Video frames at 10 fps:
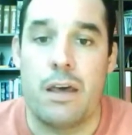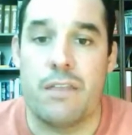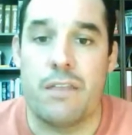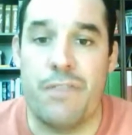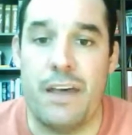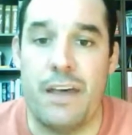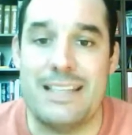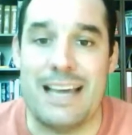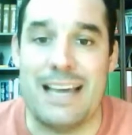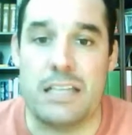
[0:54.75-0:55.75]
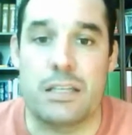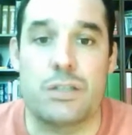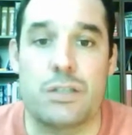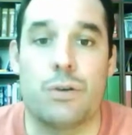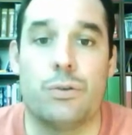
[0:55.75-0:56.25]
The third task is
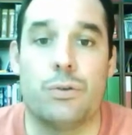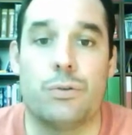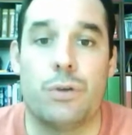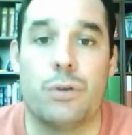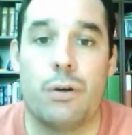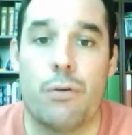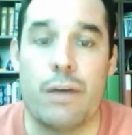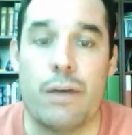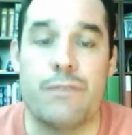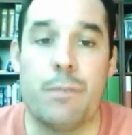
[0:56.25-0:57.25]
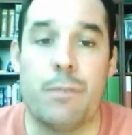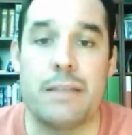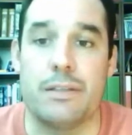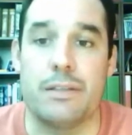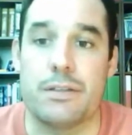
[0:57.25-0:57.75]
called rate for
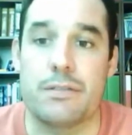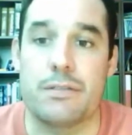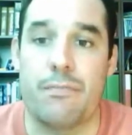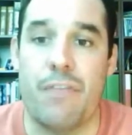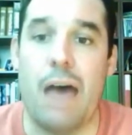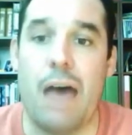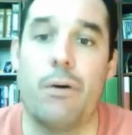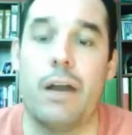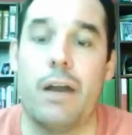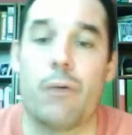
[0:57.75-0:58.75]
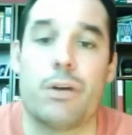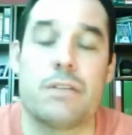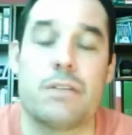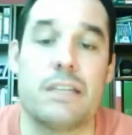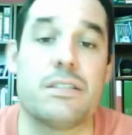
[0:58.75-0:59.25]
pleasantness. For that one, I want you
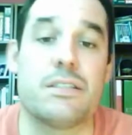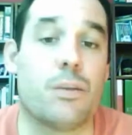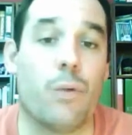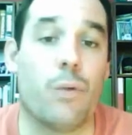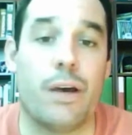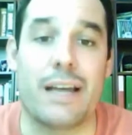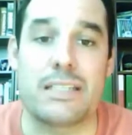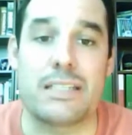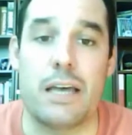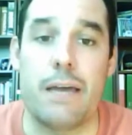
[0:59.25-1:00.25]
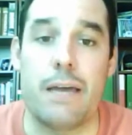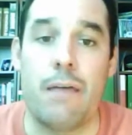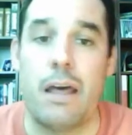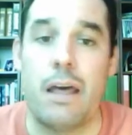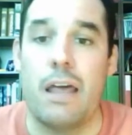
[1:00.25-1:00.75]
to listen to the word I say
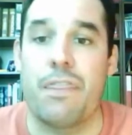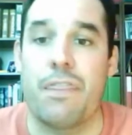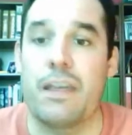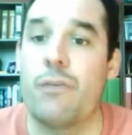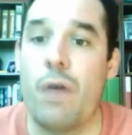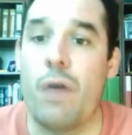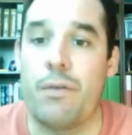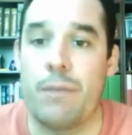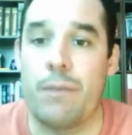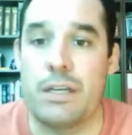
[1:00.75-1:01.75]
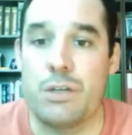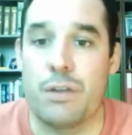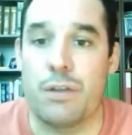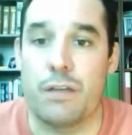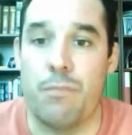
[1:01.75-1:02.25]
and think of whether it makes you
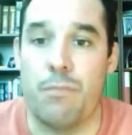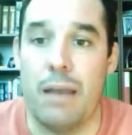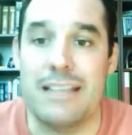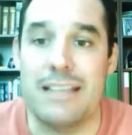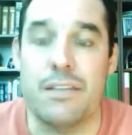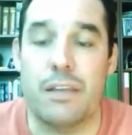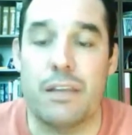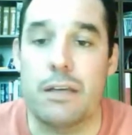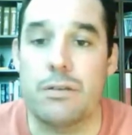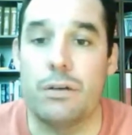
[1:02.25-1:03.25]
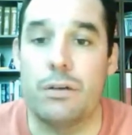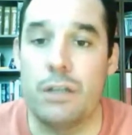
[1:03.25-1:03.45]
think of pleasant things or